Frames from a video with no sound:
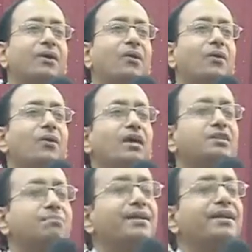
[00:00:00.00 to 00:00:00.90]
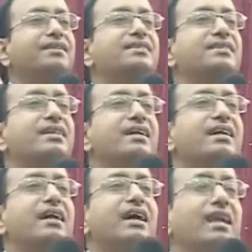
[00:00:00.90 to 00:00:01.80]
oh experience
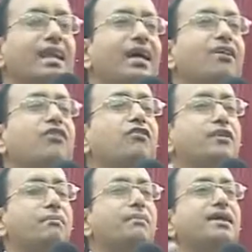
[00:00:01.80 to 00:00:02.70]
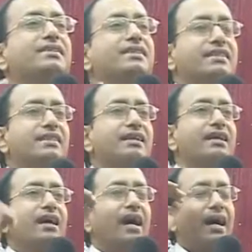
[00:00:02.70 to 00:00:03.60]
the love of a mother,
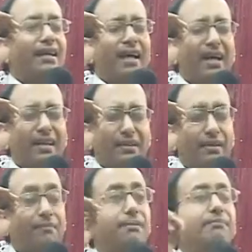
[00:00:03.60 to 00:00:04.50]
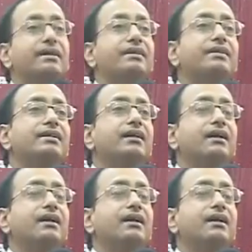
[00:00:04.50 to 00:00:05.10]
and I remembered